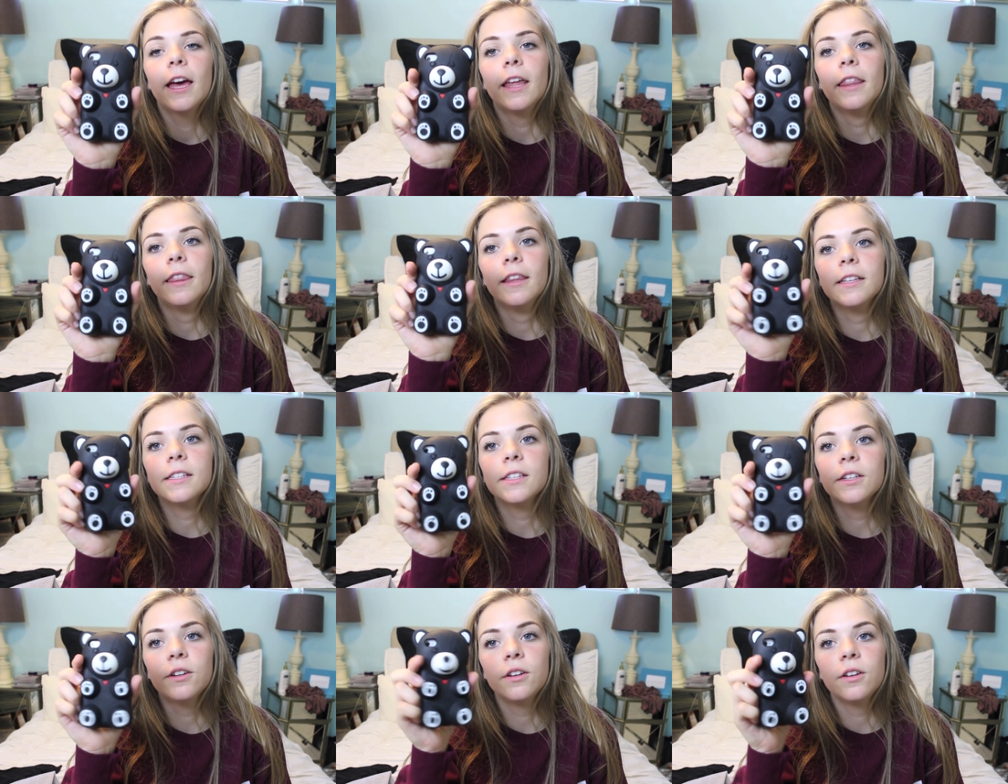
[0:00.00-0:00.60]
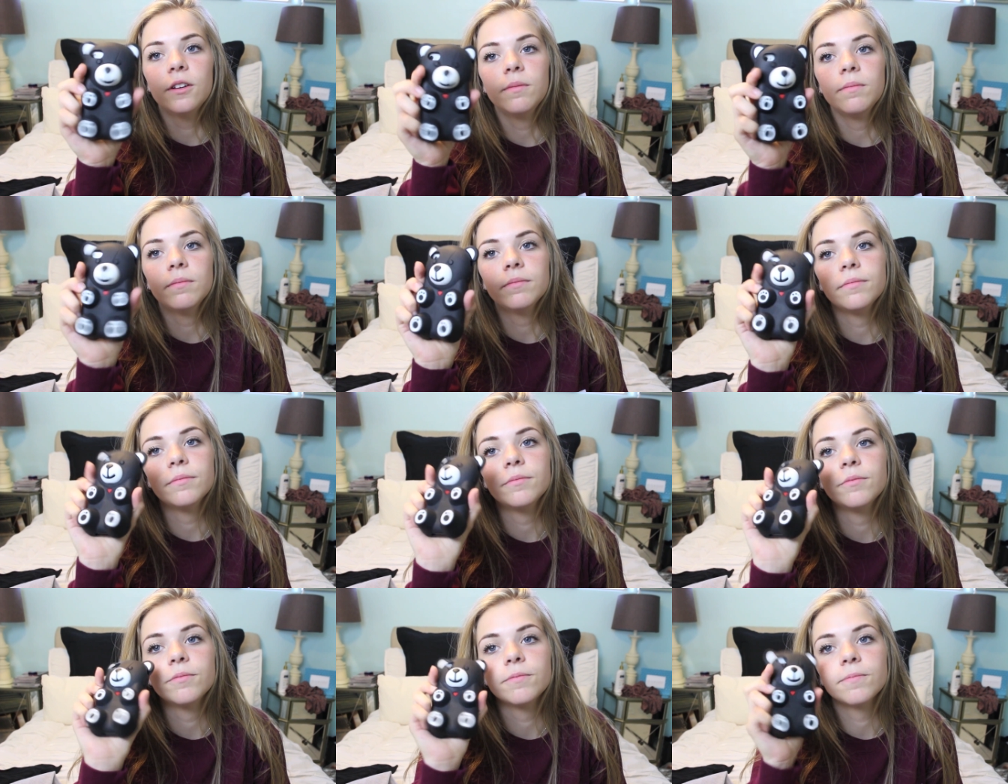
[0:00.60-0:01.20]
in this little
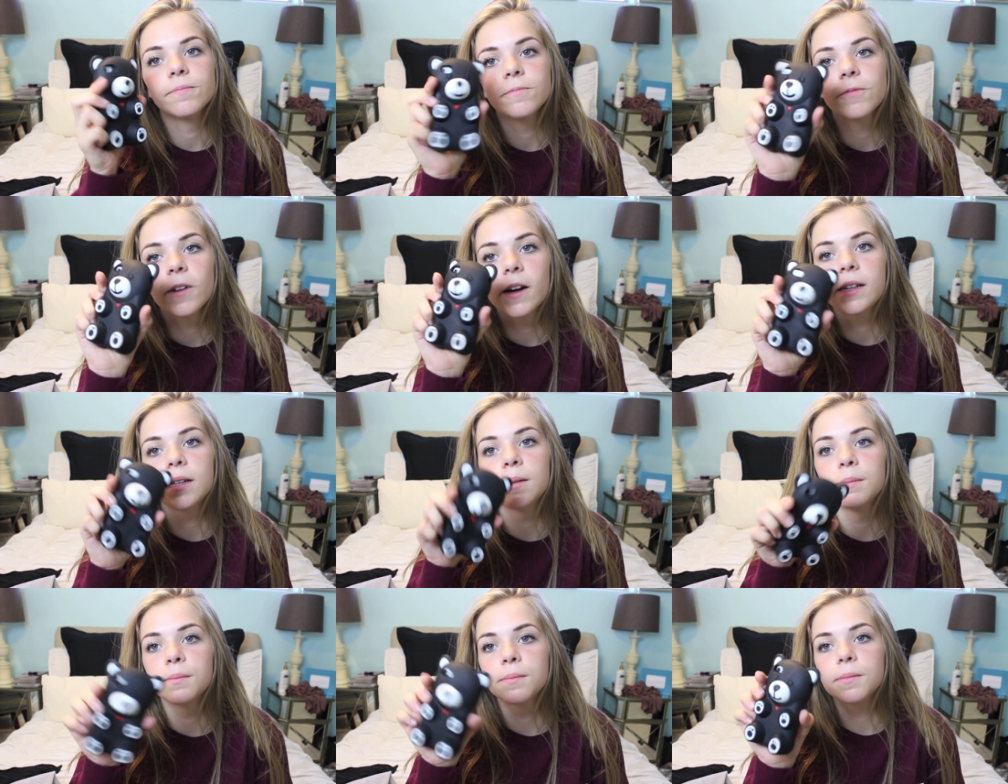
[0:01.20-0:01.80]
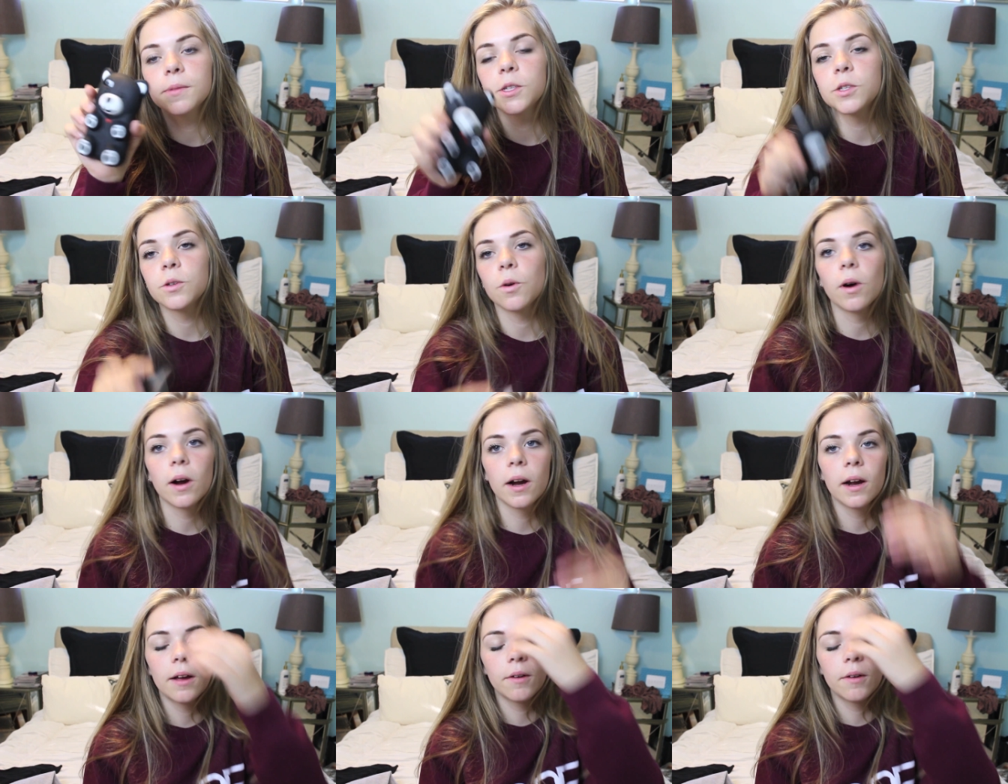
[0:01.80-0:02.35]
random store.